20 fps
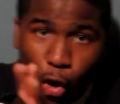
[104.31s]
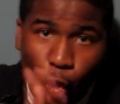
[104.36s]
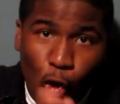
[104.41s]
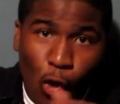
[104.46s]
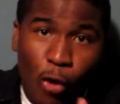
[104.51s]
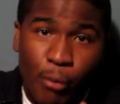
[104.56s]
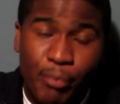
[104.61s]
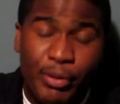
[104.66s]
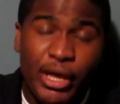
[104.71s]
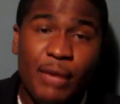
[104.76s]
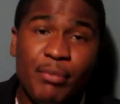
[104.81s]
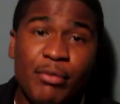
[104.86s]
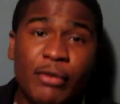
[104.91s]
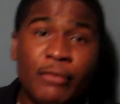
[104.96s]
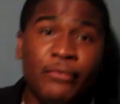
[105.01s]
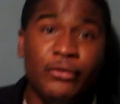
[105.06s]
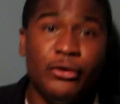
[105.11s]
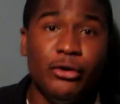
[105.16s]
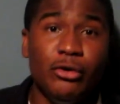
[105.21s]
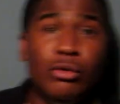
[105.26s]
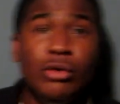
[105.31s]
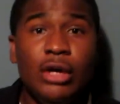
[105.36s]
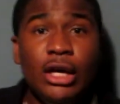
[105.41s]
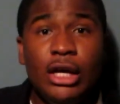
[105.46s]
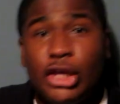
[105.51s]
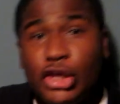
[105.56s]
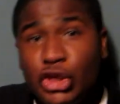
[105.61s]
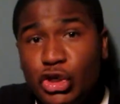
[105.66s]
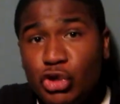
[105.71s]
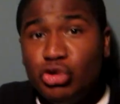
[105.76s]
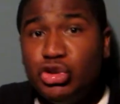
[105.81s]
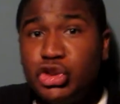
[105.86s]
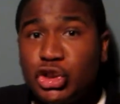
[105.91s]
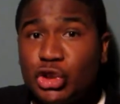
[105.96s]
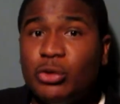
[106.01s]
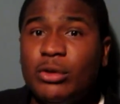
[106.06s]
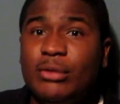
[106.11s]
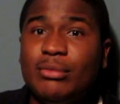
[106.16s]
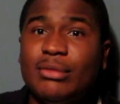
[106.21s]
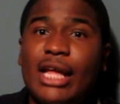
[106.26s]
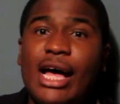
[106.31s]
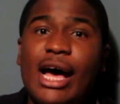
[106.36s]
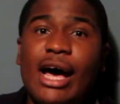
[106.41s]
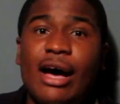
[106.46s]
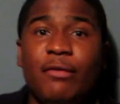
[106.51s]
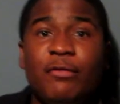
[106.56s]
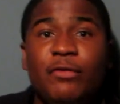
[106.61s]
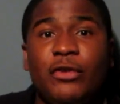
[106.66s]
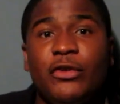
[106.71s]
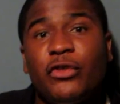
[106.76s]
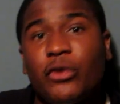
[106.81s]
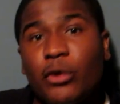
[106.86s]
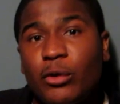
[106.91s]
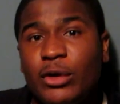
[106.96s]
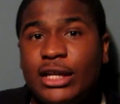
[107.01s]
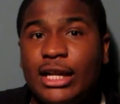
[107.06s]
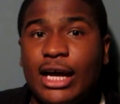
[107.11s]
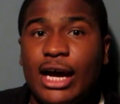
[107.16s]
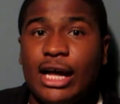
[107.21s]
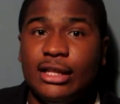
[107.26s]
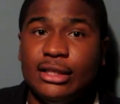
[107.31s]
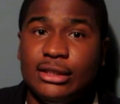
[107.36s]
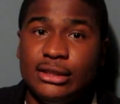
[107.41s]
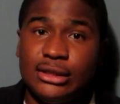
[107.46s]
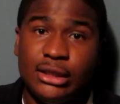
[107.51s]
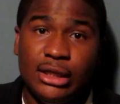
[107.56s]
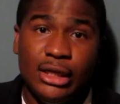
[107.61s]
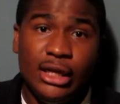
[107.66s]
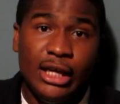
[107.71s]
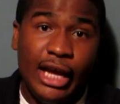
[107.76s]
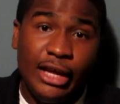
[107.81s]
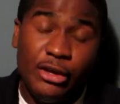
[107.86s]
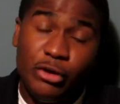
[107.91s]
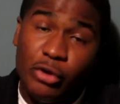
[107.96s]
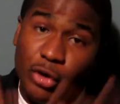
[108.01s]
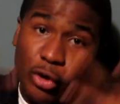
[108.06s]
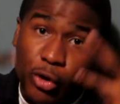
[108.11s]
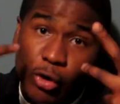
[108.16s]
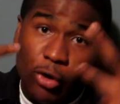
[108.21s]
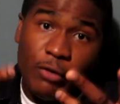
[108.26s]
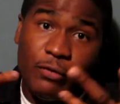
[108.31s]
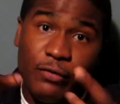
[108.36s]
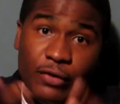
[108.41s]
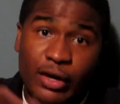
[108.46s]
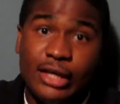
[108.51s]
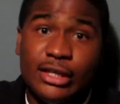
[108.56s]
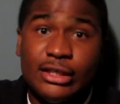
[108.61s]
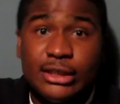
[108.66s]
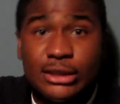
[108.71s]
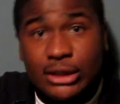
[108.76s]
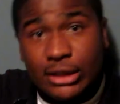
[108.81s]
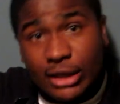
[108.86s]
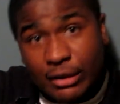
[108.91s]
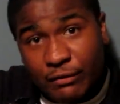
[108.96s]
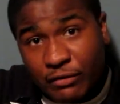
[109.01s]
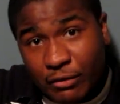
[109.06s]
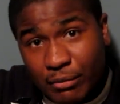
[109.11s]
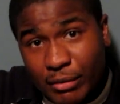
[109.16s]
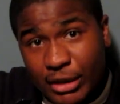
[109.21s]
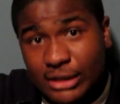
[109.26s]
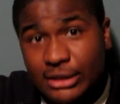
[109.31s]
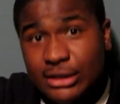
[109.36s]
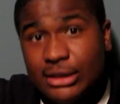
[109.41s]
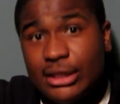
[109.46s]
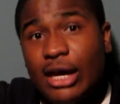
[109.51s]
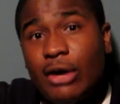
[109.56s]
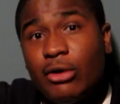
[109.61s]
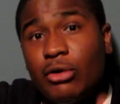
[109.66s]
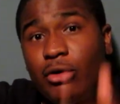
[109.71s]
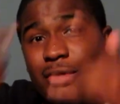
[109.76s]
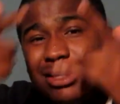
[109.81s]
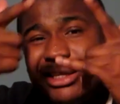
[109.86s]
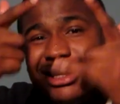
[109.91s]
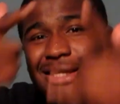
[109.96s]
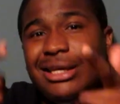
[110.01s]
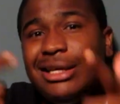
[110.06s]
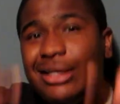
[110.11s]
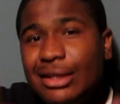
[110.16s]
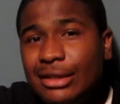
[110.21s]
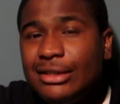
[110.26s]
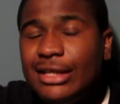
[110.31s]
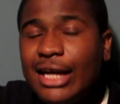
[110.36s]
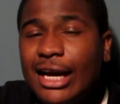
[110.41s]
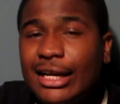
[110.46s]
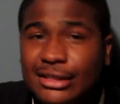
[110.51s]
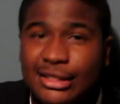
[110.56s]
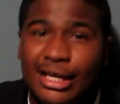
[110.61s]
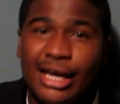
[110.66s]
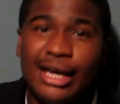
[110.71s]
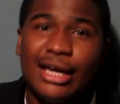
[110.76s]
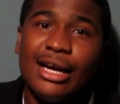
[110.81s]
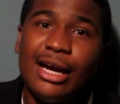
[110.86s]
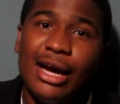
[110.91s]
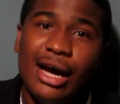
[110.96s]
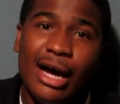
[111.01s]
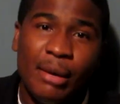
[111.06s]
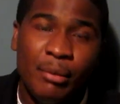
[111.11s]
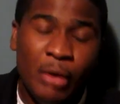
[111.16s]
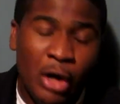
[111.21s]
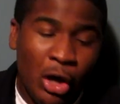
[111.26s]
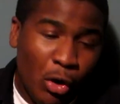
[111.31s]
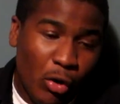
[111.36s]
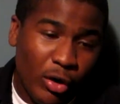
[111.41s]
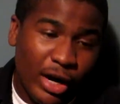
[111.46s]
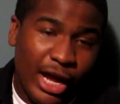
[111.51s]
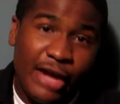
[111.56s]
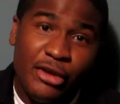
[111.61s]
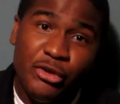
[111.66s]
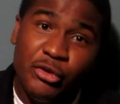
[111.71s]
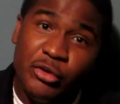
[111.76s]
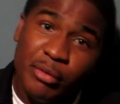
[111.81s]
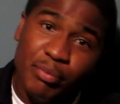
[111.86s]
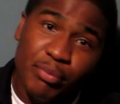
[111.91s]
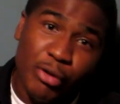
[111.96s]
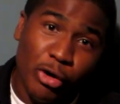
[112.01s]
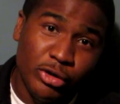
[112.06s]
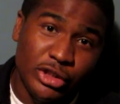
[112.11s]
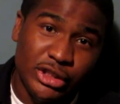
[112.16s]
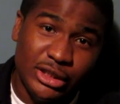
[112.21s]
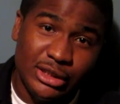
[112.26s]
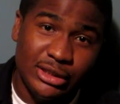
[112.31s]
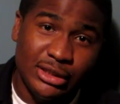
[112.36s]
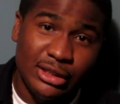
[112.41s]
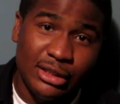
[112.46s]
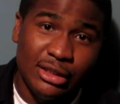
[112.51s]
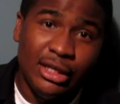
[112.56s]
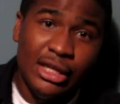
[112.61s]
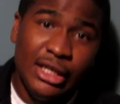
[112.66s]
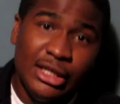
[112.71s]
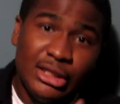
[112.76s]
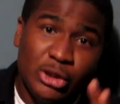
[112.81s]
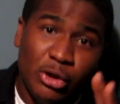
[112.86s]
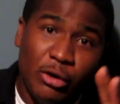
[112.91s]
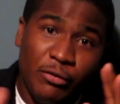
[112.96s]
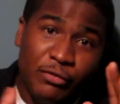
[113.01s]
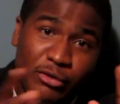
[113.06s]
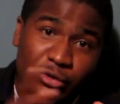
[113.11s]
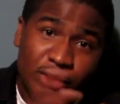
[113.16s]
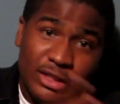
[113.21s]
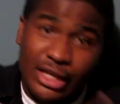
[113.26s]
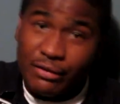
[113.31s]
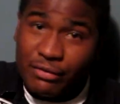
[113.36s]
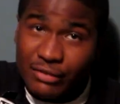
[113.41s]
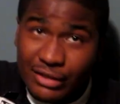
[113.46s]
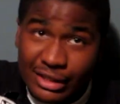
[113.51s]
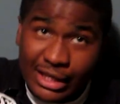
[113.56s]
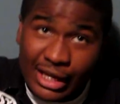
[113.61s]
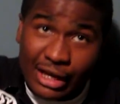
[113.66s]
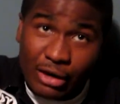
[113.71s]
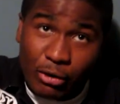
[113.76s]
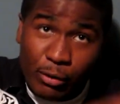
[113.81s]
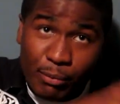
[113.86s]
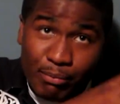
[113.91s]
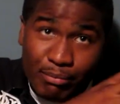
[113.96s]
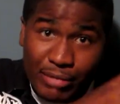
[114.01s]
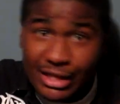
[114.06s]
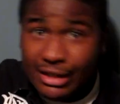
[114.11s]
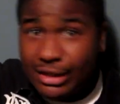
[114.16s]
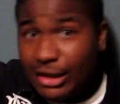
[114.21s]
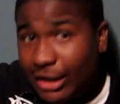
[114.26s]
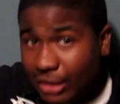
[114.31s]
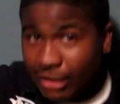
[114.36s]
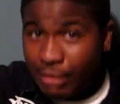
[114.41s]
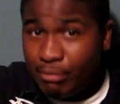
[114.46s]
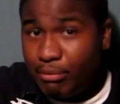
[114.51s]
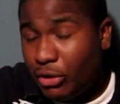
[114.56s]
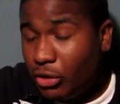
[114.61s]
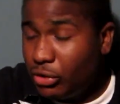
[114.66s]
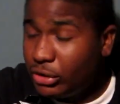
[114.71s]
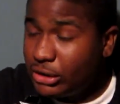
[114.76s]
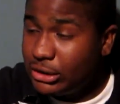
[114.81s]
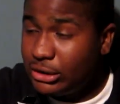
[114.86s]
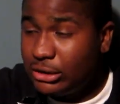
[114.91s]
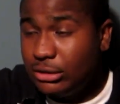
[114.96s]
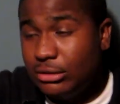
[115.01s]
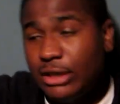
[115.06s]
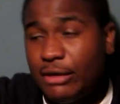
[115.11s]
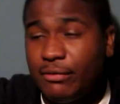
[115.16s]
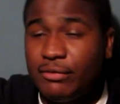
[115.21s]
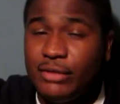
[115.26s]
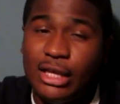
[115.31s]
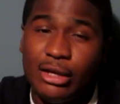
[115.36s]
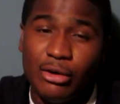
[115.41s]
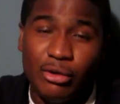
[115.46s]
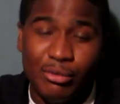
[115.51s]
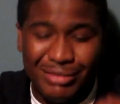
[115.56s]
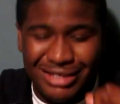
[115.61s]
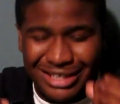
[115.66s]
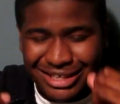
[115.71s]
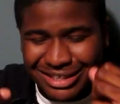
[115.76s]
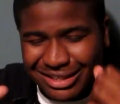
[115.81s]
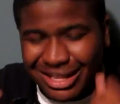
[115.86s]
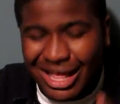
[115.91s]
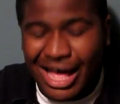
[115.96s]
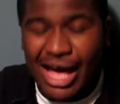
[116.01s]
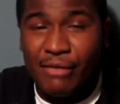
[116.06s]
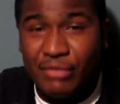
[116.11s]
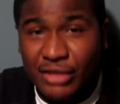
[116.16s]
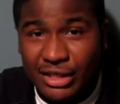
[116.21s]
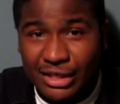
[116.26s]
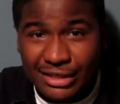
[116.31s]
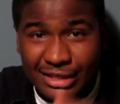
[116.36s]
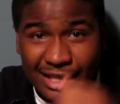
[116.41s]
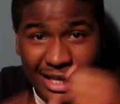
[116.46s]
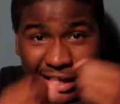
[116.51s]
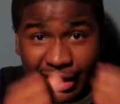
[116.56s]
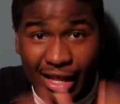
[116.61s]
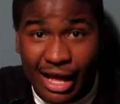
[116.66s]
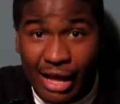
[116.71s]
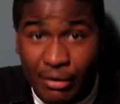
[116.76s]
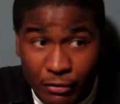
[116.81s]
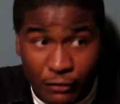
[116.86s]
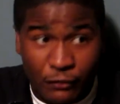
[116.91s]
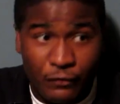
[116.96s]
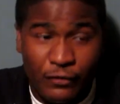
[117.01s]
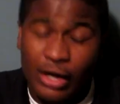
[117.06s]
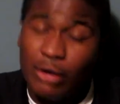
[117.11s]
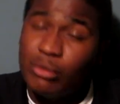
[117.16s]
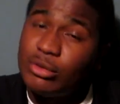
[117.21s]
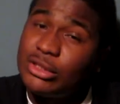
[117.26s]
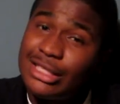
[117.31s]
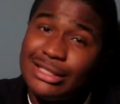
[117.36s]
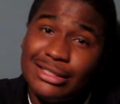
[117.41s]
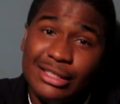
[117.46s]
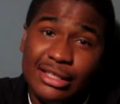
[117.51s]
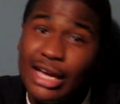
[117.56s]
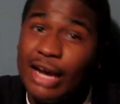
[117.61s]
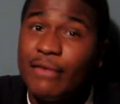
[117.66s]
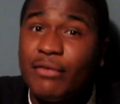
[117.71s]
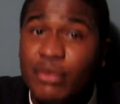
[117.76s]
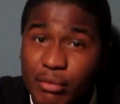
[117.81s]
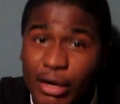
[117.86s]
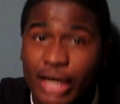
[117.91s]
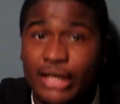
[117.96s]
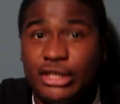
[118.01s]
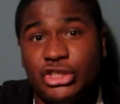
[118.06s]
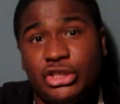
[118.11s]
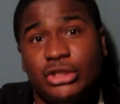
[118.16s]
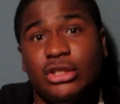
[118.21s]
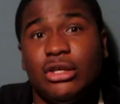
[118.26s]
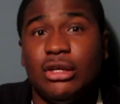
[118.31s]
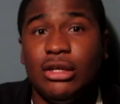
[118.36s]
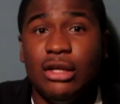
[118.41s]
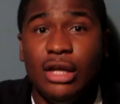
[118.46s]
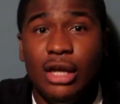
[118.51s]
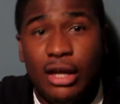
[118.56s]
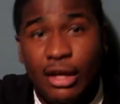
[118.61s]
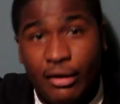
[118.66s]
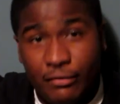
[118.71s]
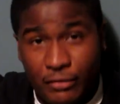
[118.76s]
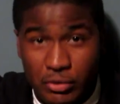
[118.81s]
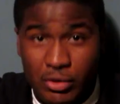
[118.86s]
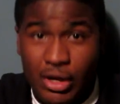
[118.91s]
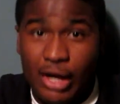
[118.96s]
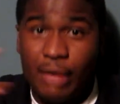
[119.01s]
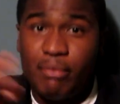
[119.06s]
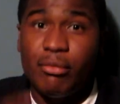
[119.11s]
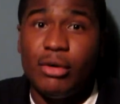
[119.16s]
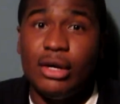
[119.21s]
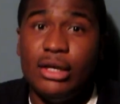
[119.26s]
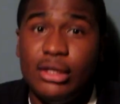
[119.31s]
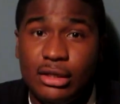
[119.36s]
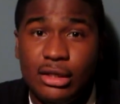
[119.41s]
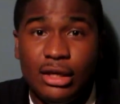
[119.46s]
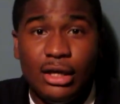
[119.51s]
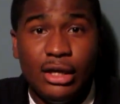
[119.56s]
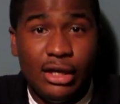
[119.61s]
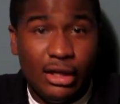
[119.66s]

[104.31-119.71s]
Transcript: on pay-per-view. Ustream live for $30. And you can all find this information out on kingofthedot.com on how you can purchase it. So if you're definitely not going to be there in the building, you're definitely not going to be there live to get that live effect, which I think everybody should if you got money,